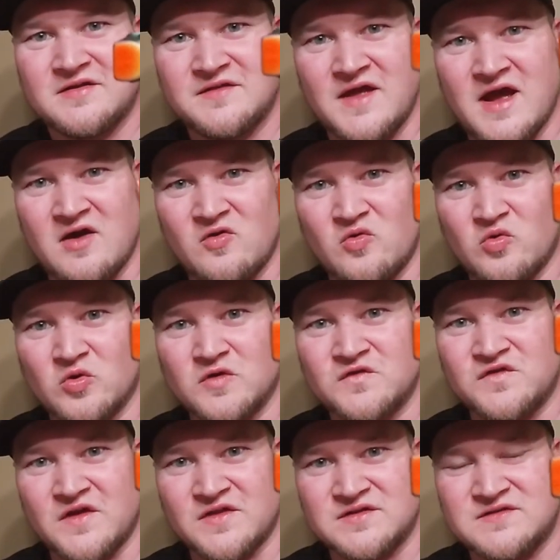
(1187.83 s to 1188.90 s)
That
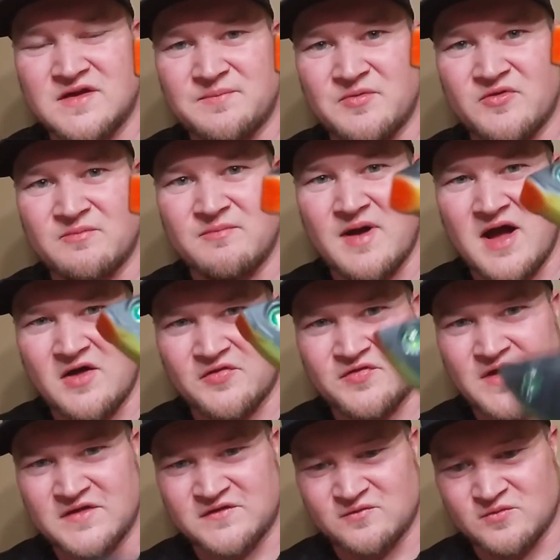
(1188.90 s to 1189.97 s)
orange on the tip of the mouth,
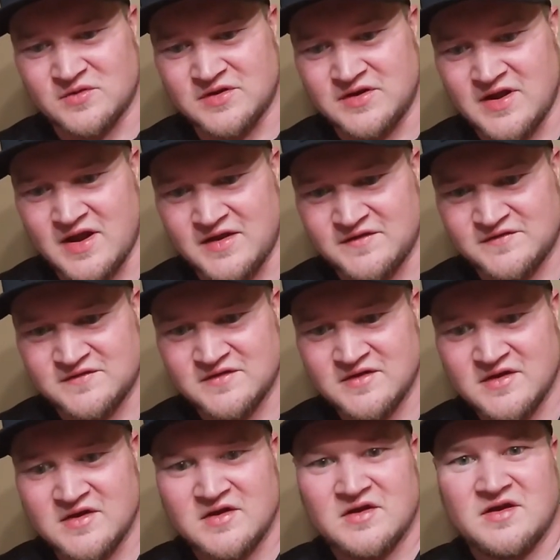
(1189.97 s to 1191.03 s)
that's really nice.
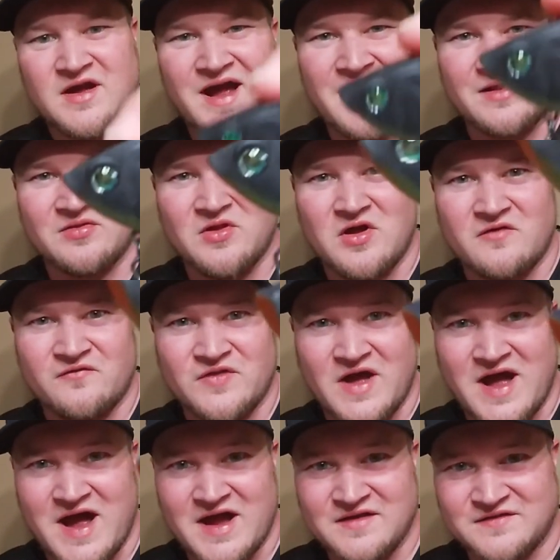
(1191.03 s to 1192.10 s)
I love the
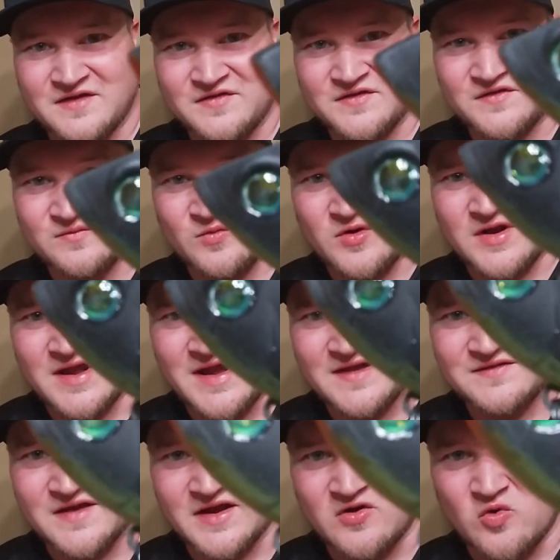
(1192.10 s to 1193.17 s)
eyes on this one. It
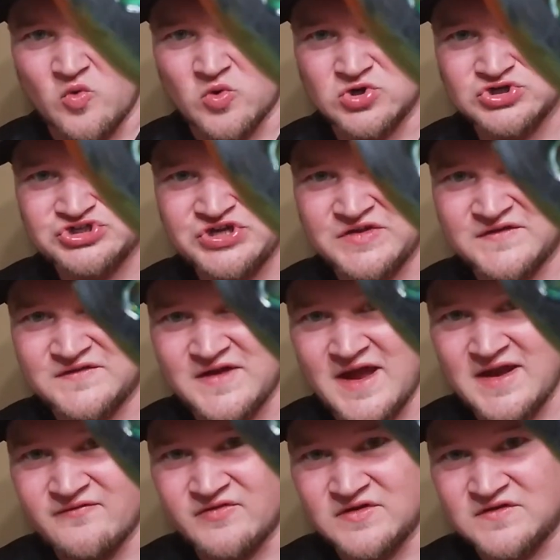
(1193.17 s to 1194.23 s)
has like orange
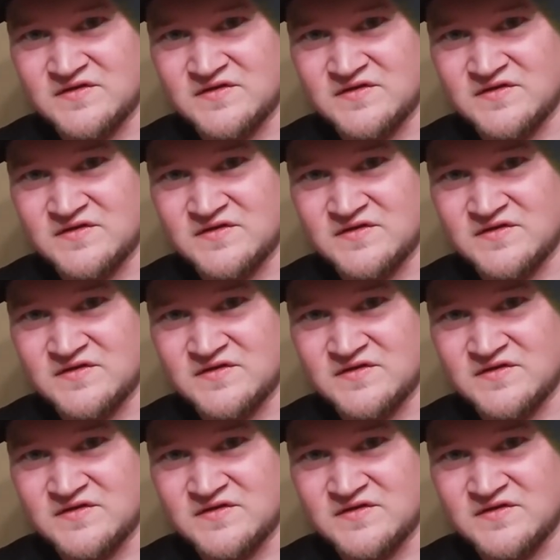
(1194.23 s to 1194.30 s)
inside of it